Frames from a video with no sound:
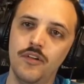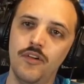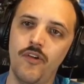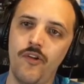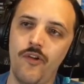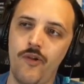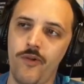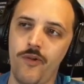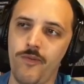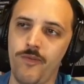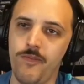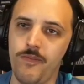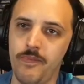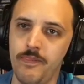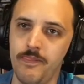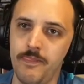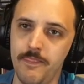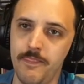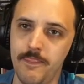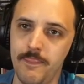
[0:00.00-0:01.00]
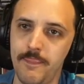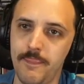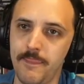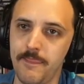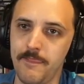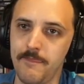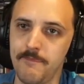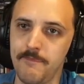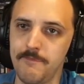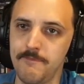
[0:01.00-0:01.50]

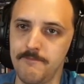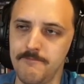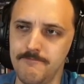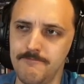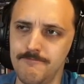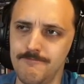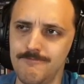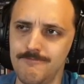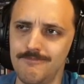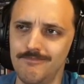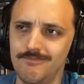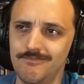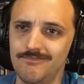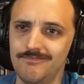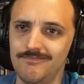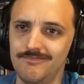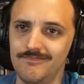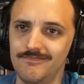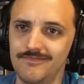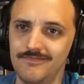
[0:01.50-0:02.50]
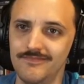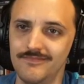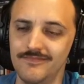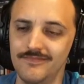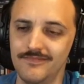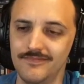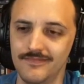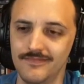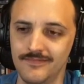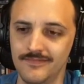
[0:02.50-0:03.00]

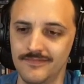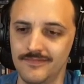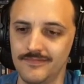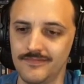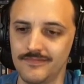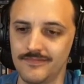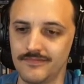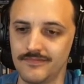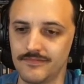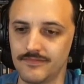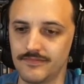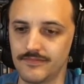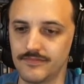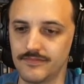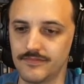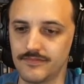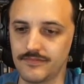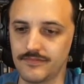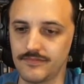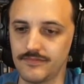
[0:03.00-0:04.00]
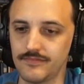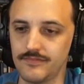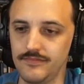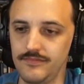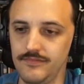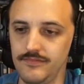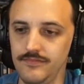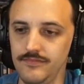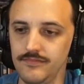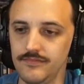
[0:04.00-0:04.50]

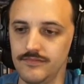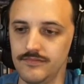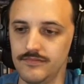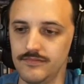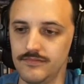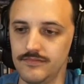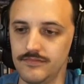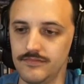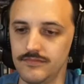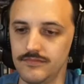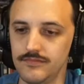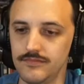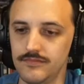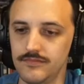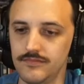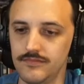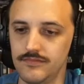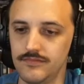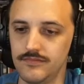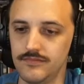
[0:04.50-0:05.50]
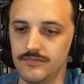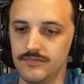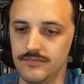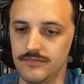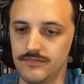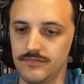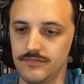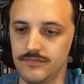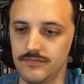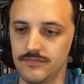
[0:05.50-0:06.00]

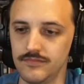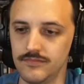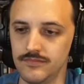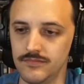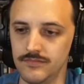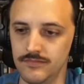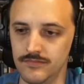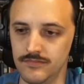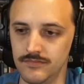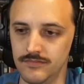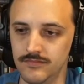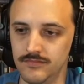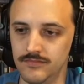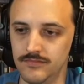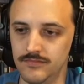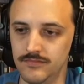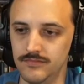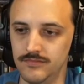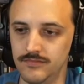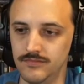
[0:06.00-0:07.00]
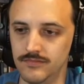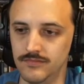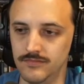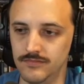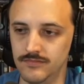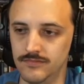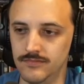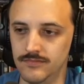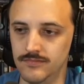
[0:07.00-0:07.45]
This person isn't speaking.